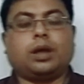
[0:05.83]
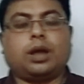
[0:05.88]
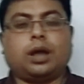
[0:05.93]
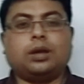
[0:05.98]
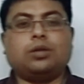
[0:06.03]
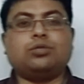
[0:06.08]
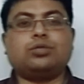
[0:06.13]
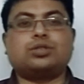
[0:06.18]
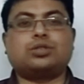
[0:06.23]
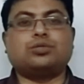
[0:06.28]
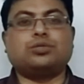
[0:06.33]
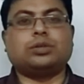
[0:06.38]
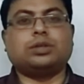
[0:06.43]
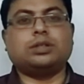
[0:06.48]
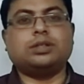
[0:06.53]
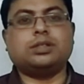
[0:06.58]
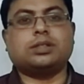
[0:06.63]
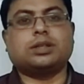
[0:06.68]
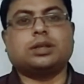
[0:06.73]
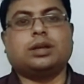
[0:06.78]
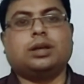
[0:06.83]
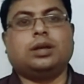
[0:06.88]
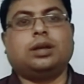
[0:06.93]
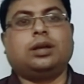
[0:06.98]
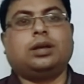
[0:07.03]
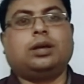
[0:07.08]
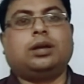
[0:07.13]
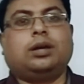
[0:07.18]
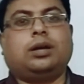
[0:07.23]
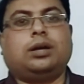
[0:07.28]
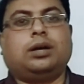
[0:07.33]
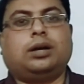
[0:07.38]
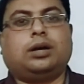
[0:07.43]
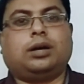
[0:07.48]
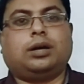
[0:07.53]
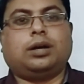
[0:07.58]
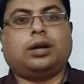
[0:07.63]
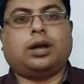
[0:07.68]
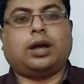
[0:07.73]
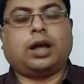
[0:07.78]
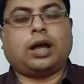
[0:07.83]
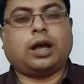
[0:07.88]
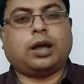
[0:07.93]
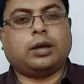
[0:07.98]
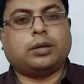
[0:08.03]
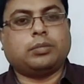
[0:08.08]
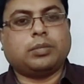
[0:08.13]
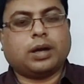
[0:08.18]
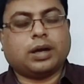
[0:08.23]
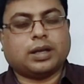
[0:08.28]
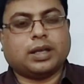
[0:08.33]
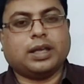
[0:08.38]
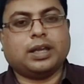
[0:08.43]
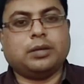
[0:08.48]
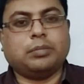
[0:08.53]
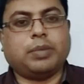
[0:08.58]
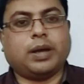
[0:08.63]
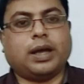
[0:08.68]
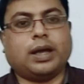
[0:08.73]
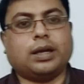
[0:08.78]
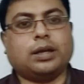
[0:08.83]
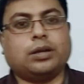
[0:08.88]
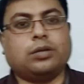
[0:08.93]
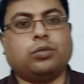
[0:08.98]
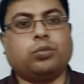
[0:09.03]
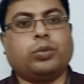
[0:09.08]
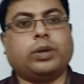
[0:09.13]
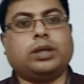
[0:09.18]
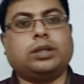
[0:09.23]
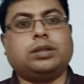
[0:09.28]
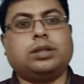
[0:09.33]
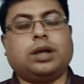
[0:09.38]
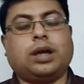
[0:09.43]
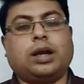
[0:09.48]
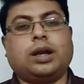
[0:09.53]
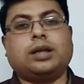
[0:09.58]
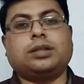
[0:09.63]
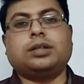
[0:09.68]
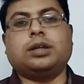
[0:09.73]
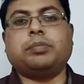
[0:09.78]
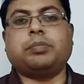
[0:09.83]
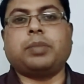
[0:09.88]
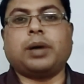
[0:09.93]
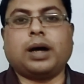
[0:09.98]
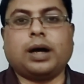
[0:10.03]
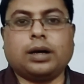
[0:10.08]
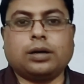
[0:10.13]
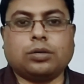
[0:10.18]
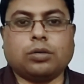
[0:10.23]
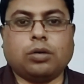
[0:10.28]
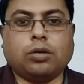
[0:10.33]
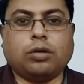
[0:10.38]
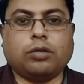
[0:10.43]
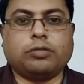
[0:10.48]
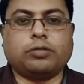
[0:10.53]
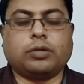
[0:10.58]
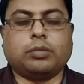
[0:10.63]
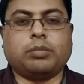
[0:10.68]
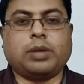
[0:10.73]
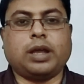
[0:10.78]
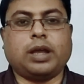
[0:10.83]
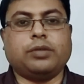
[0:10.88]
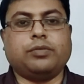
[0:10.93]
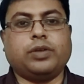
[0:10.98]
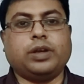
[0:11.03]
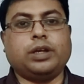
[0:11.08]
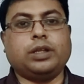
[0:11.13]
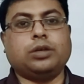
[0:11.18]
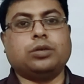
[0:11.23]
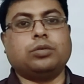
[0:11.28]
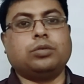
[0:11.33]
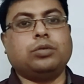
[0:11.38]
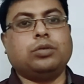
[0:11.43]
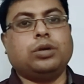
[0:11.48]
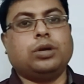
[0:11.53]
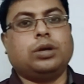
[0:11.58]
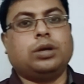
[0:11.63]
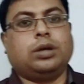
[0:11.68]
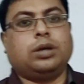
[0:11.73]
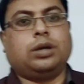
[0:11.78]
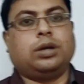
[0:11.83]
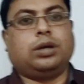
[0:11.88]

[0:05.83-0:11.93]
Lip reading: Hello students, I am again back with another part of my video